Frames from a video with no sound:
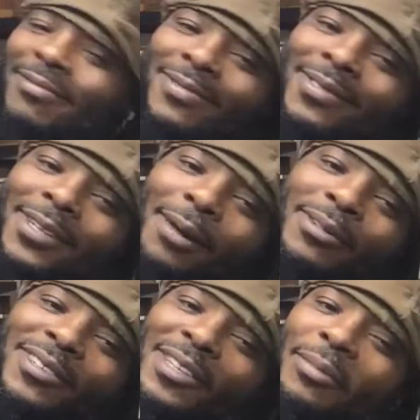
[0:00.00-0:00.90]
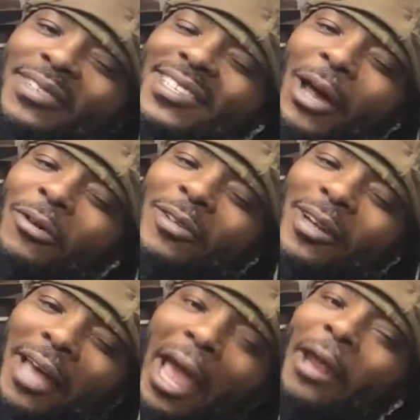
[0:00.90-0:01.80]
double somersault and a
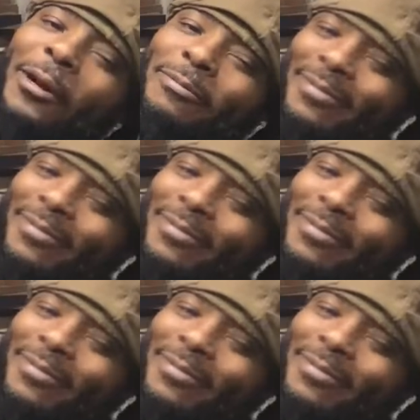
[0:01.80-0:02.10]
gainer